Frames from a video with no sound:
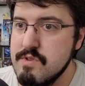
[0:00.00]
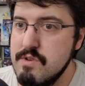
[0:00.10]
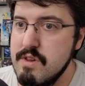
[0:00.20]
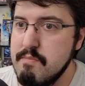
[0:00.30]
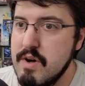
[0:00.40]

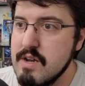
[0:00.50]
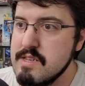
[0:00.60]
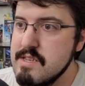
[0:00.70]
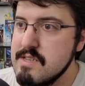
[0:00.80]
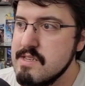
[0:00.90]
unit
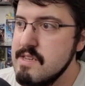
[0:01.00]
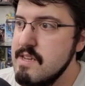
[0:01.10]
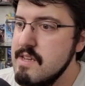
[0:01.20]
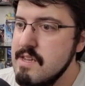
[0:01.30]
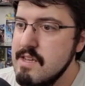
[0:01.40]
boxes.
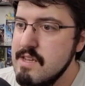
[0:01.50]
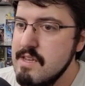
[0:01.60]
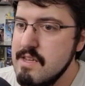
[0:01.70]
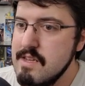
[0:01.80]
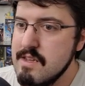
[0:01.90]

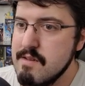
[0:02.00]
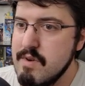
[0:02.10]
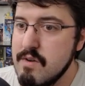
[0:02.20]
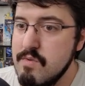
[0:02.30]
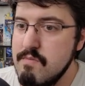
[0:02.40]
Come on. Ooh,